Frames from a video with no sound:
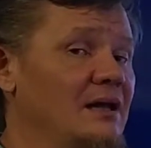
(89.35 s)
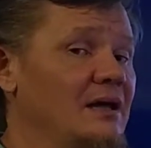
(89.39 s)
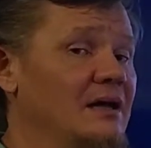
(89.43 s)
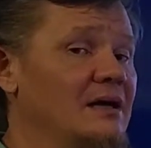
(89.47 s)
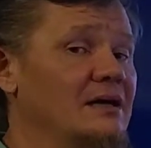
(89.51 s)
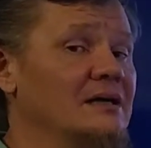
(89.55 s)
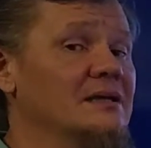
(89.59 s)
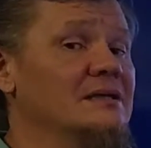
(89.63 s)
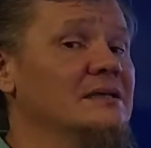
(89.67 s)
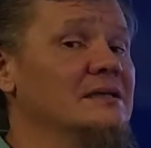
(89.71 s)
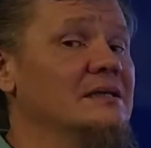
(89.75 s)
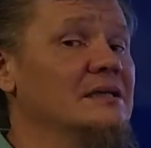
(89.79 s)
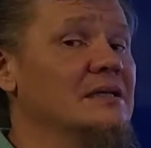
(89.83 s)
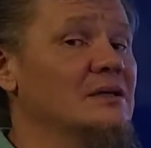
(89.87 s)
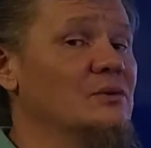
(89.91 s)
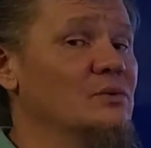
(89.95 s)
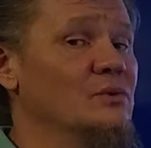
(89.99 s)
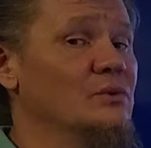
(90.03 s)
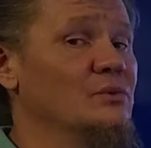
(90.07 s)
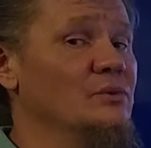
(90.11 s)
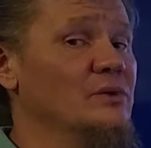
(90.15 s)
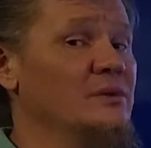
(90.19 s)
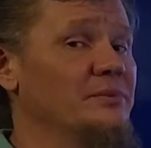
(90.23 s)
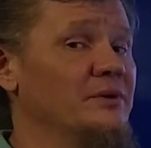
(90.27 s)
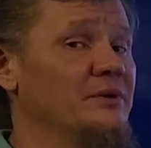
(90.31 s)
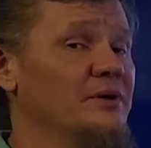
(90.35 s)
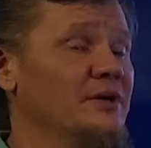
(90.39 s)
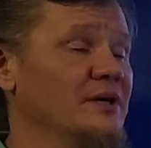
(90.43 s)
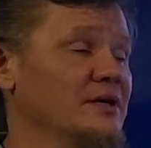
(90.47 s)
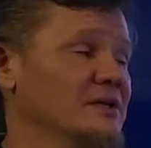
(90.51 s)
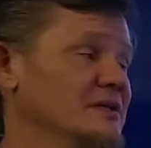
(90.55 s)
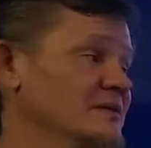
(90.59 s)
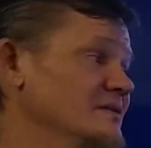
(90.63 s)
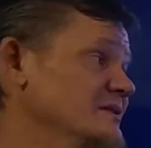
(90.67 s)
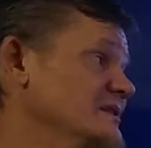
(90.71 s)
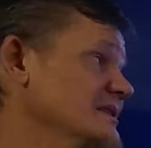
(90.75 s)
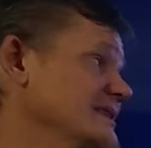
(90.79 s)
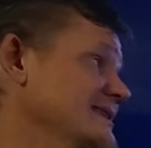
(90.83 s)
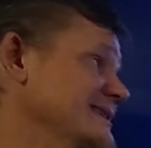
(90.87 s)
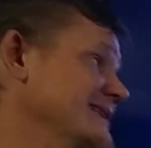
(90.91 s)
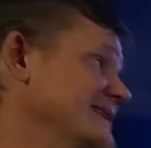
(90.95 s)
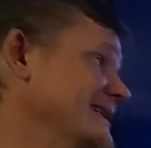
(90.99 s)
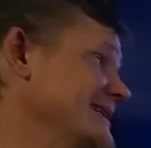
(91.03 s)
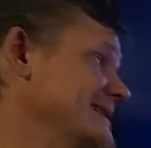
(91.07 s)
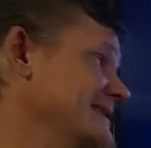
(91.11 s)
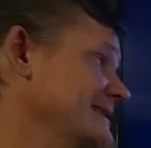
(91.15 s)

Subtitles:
unequal reproductive success.